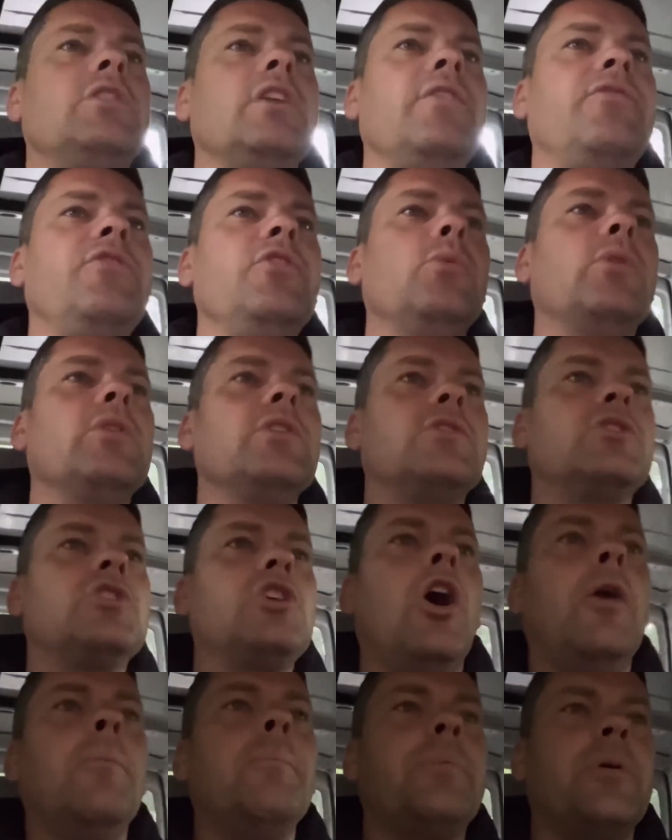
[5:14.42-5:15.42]
If you want to
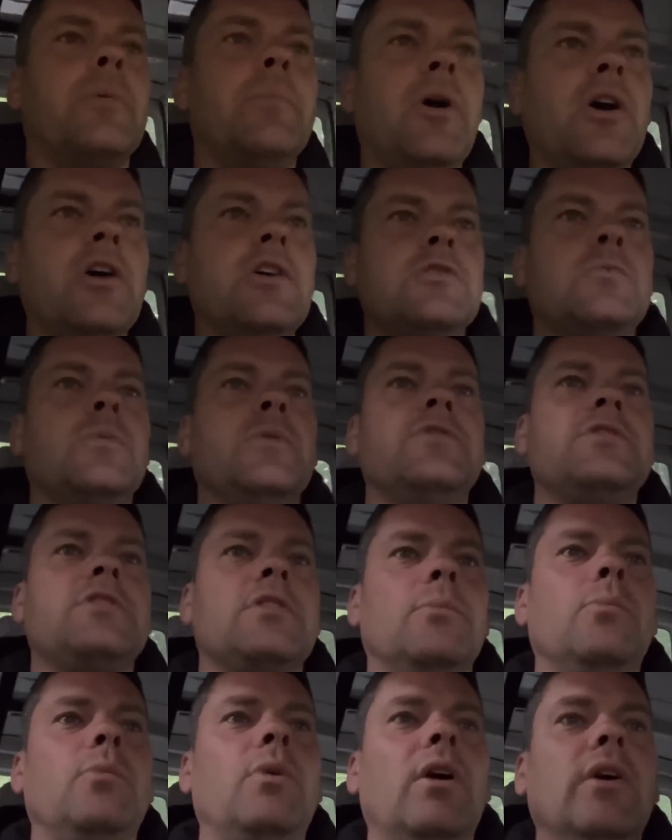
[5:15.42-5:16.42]
compromise with
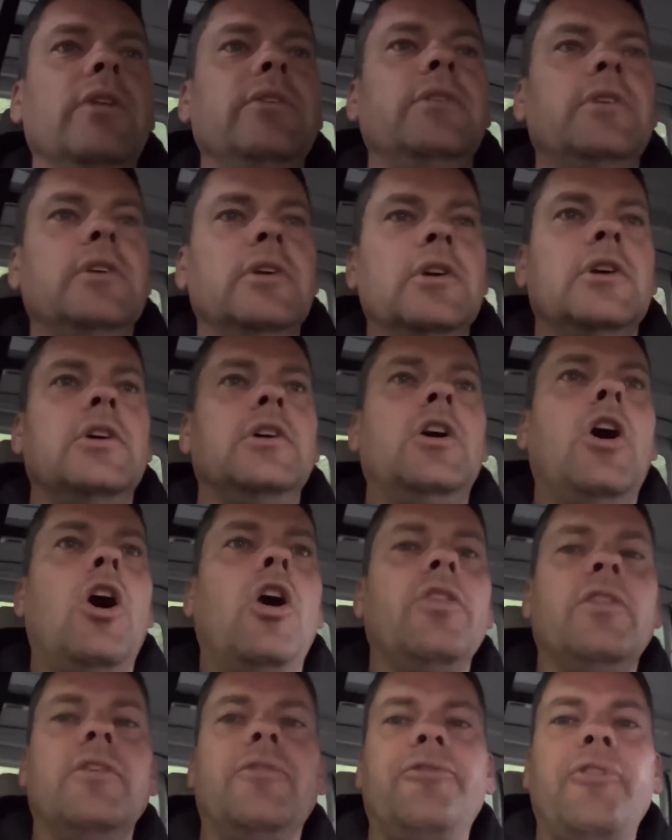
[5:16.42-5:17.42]
someone
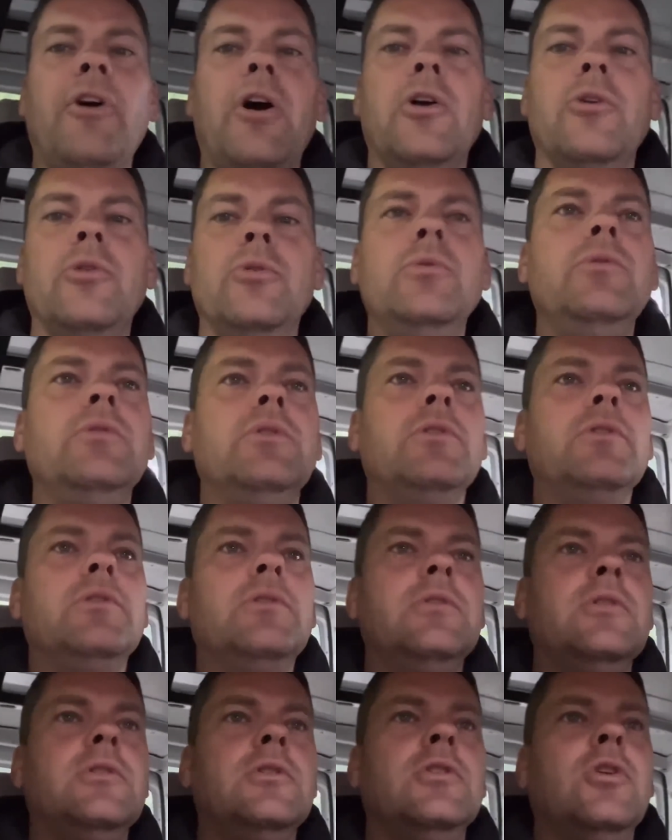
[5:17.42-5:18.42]
on the
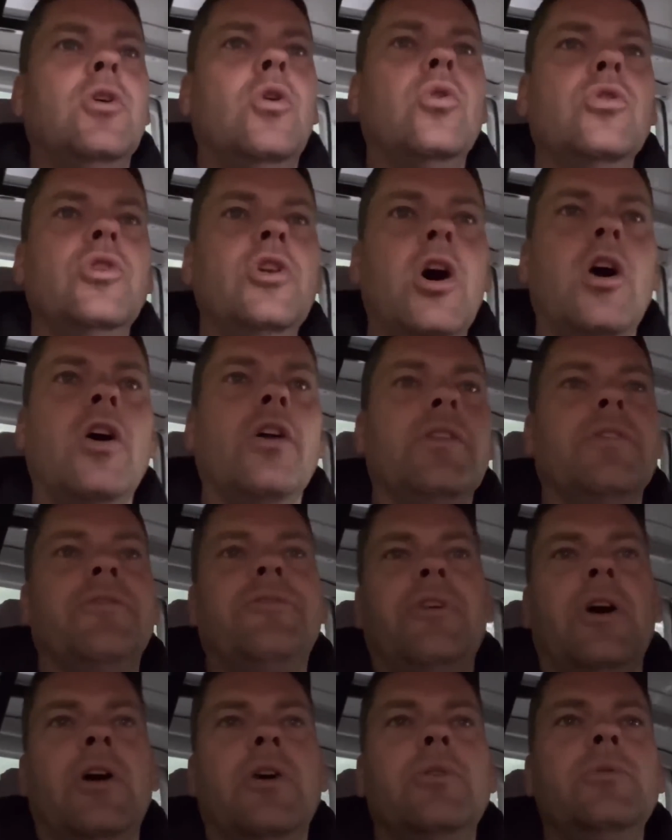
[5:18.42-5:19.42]
phone or not on the
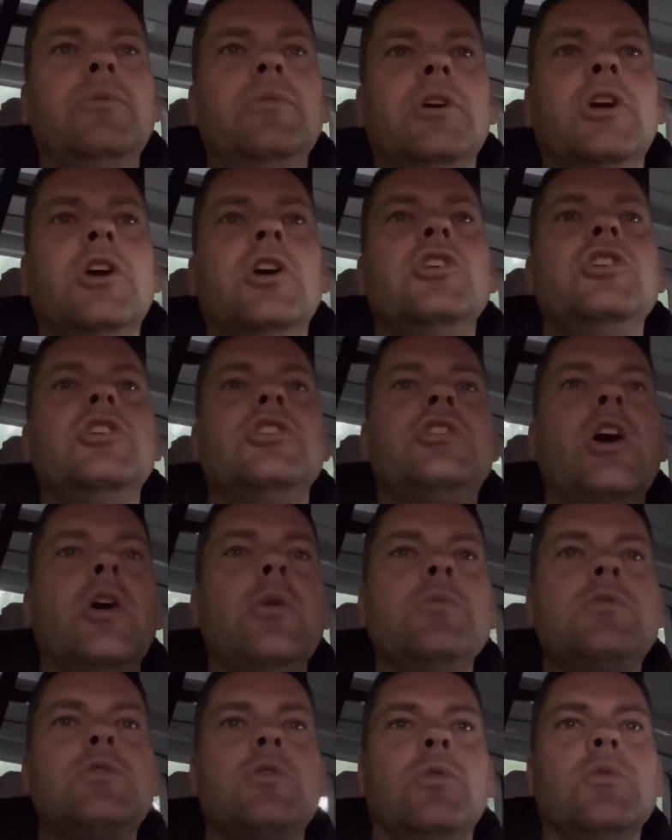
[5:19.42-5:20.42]
phone, you
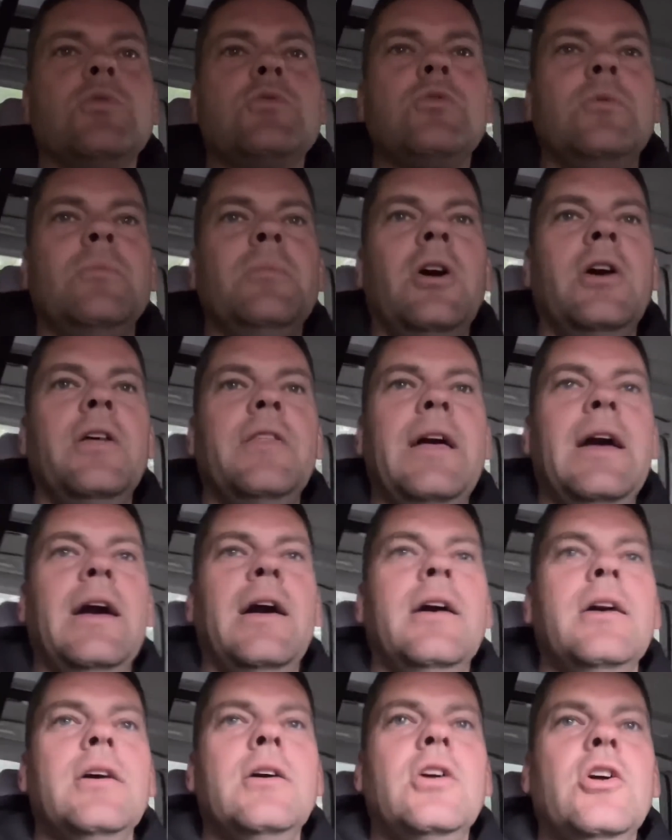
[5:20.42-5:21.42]
don't talk to them like
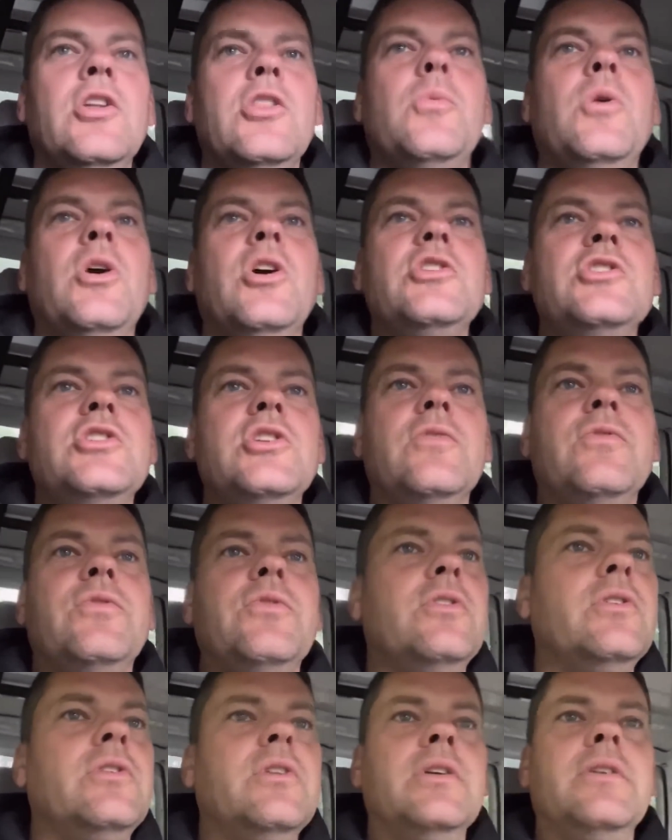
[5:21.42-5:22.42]
that. Otherwise,
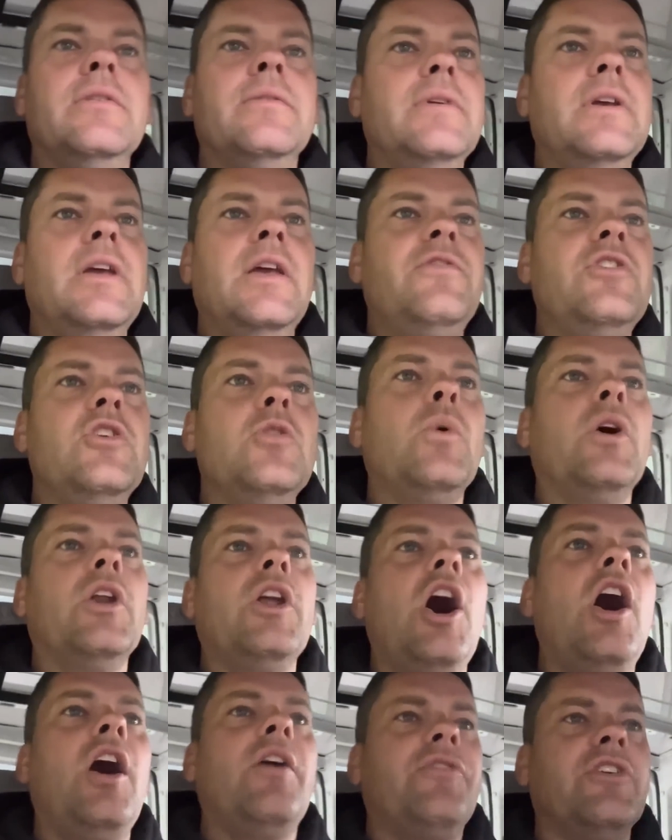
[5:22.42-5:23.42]
if you want
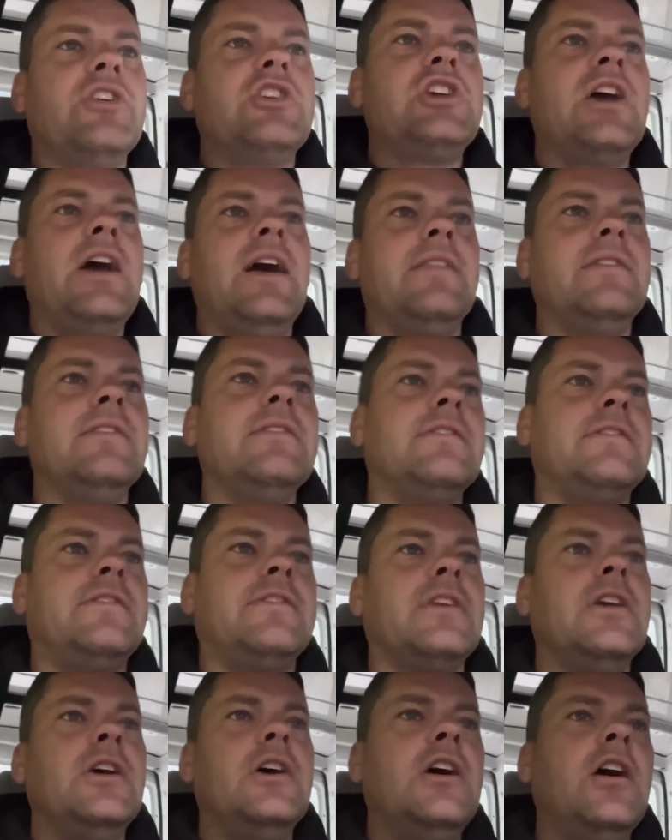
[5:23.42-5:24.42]
half a chance
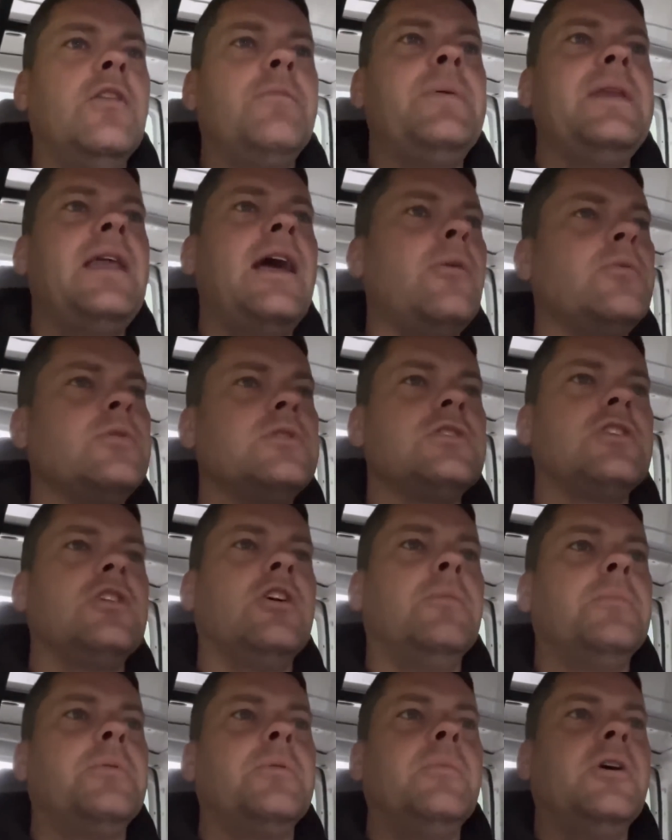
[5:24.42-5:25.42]
of being able to
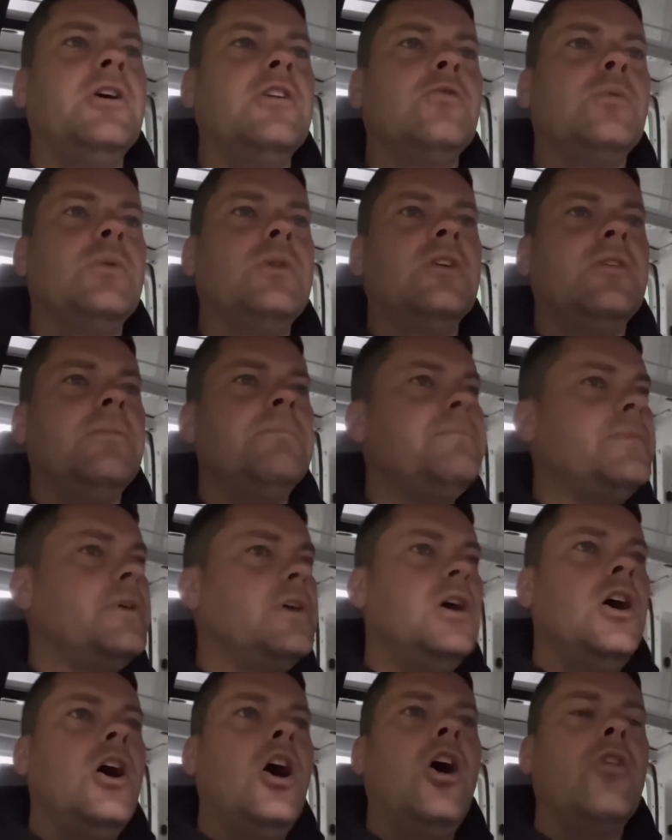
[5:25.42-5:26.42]
compromise with them,
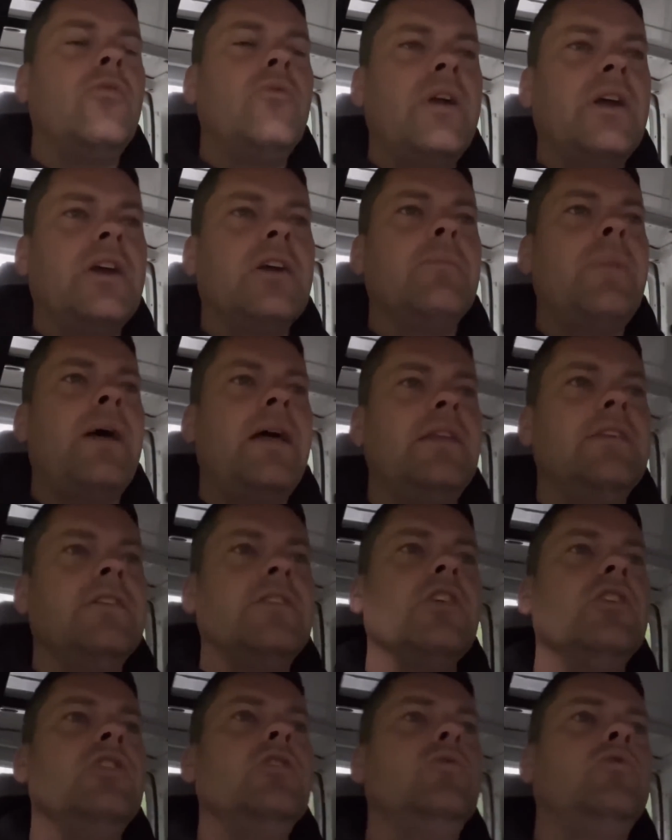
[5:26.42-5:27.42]
I recommend
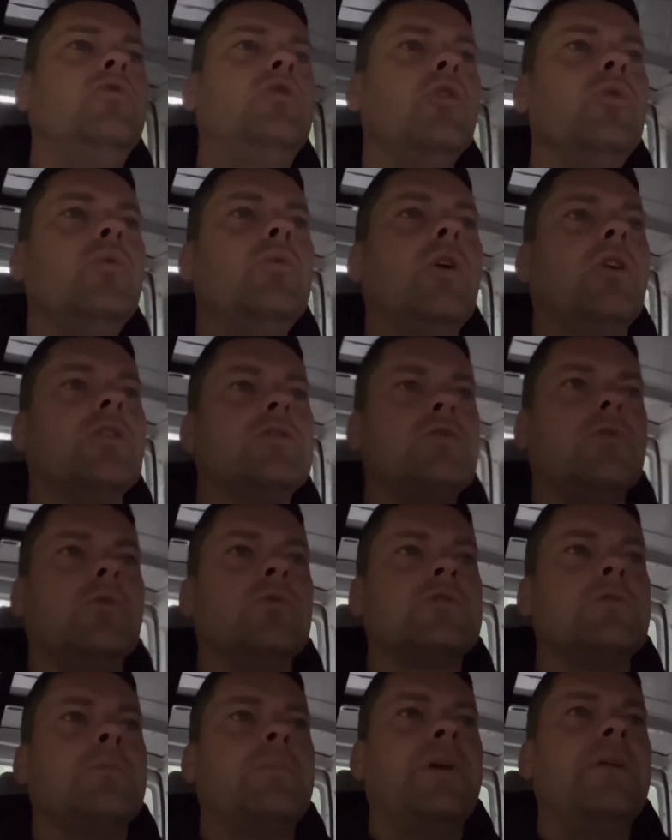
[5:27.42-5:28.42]
that you do not talk
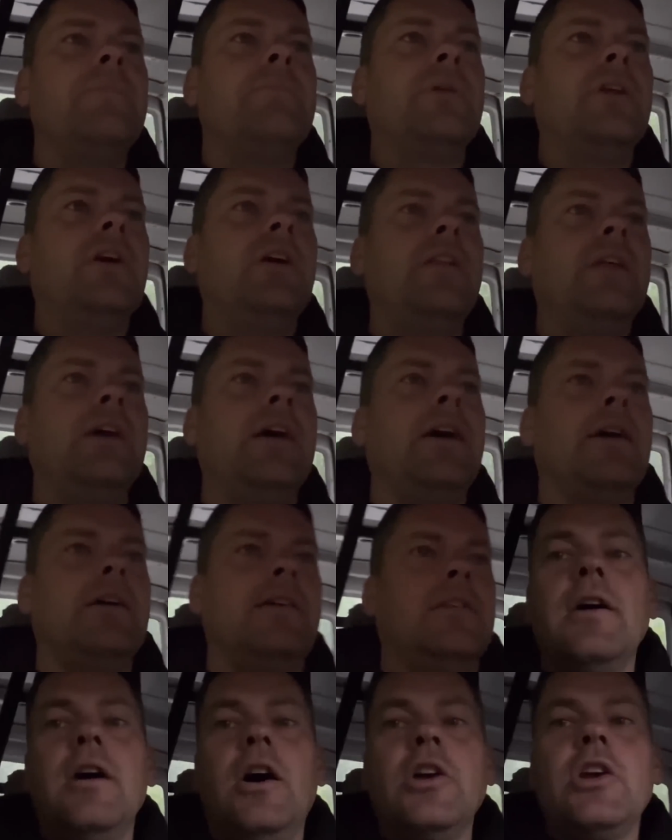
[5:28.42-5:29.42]
to people like
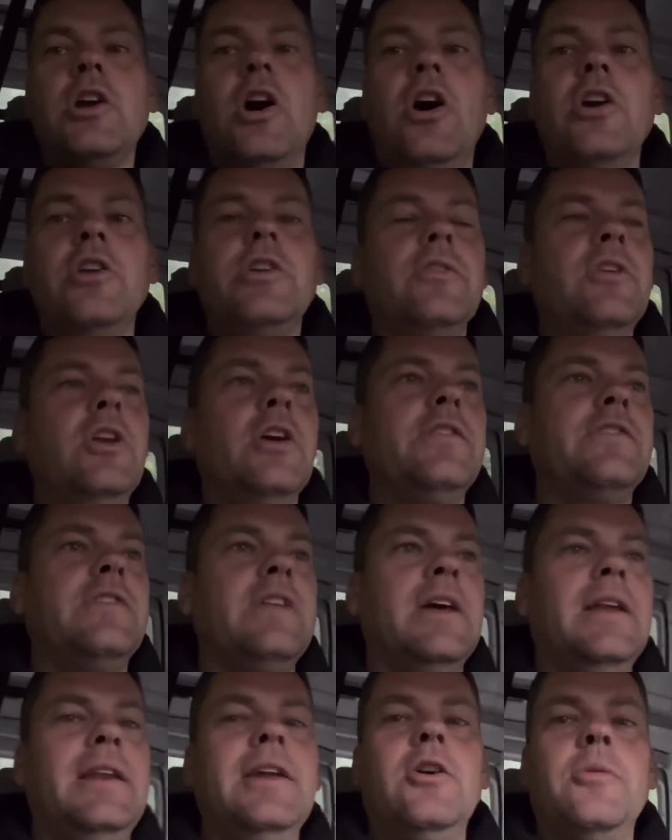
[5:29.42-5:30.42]
that. I kind of lost
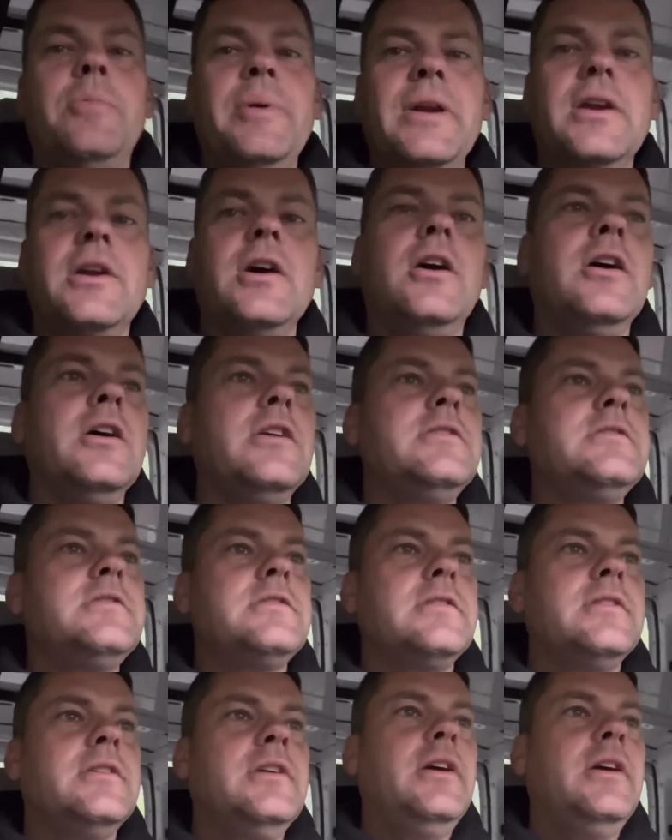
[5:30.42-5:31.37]
it a little bit, guys.